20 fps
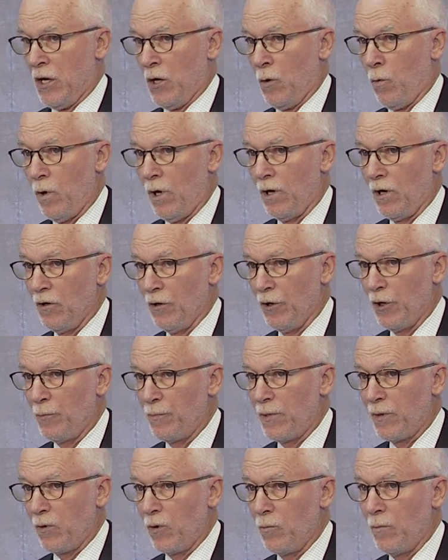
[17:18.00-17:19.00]
while a lot
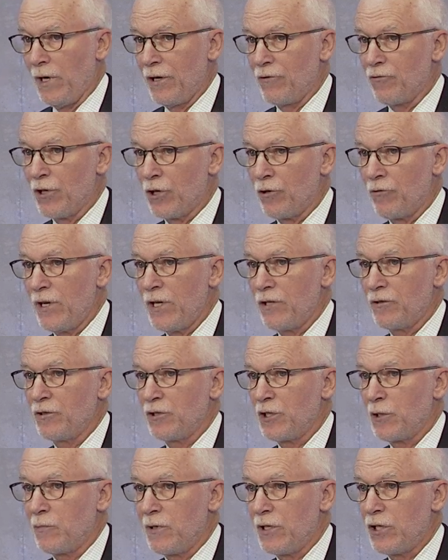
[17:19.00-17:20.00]
of people might regret the
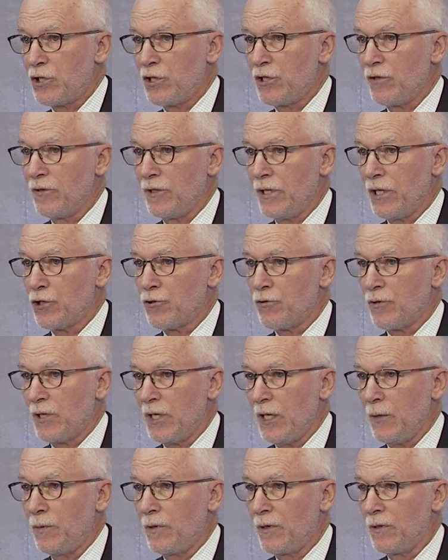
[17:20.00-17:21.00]
depletion of the natural
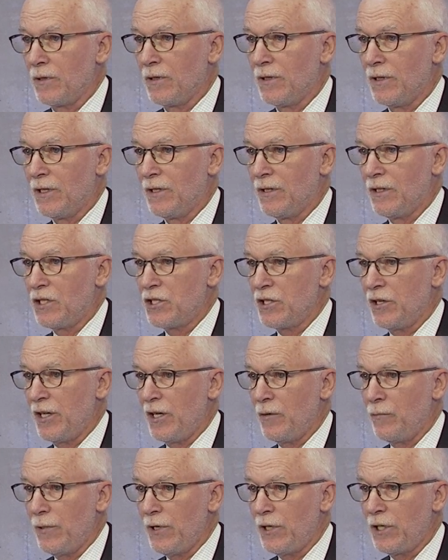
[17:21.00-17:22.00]
capital, it's
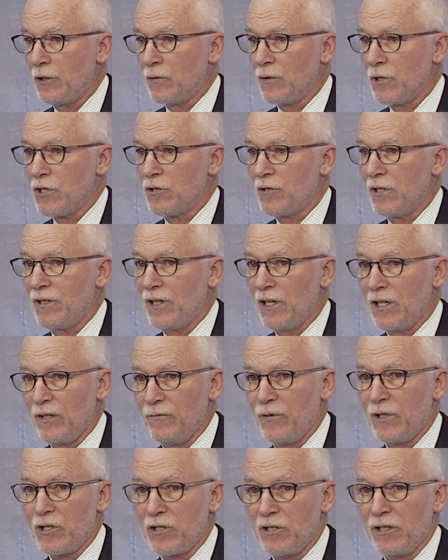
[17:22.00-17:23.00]
unambiguous that our
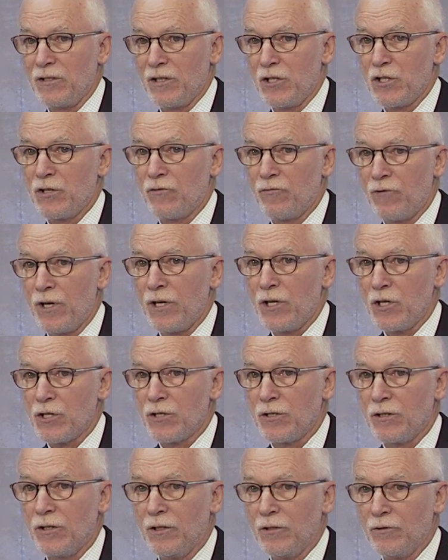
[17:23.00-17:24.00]
living standards have
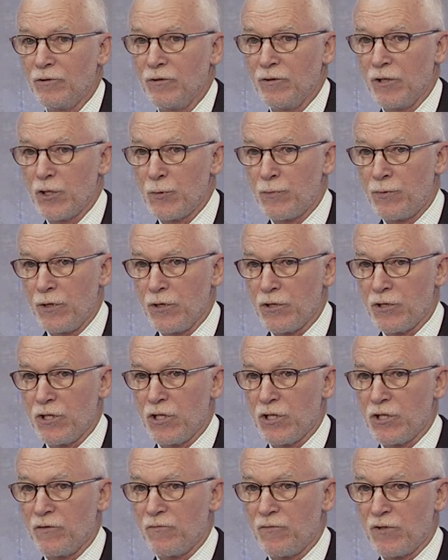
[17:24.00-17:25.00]
raised through this
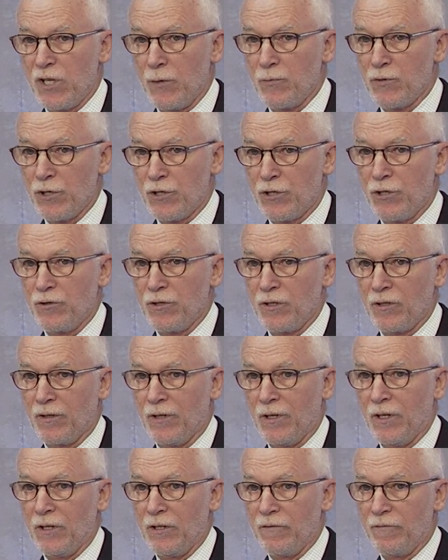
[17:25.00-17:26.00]
process of substituting
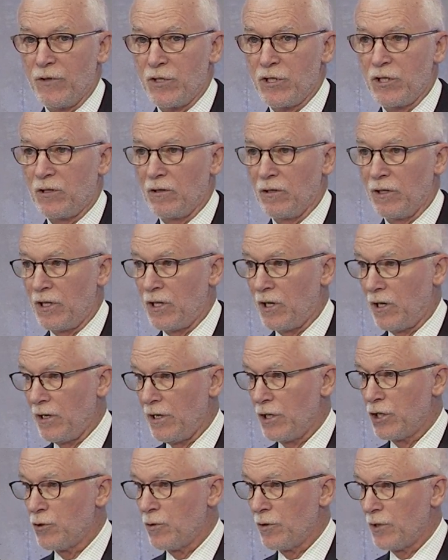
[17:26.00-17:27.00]
physical and
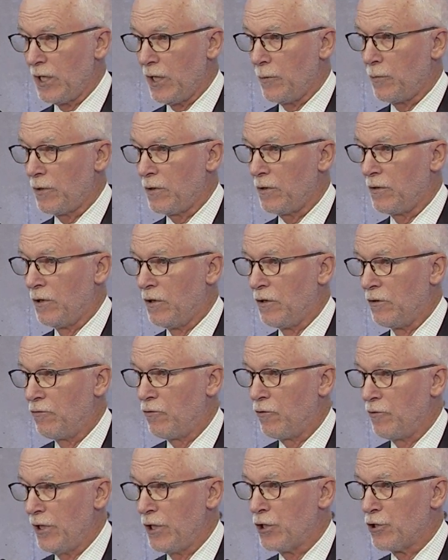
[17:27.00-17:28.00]
intellectual capital
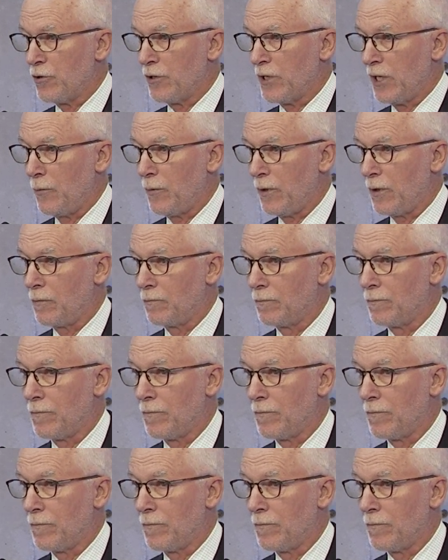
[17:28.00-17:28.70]
for natural capital.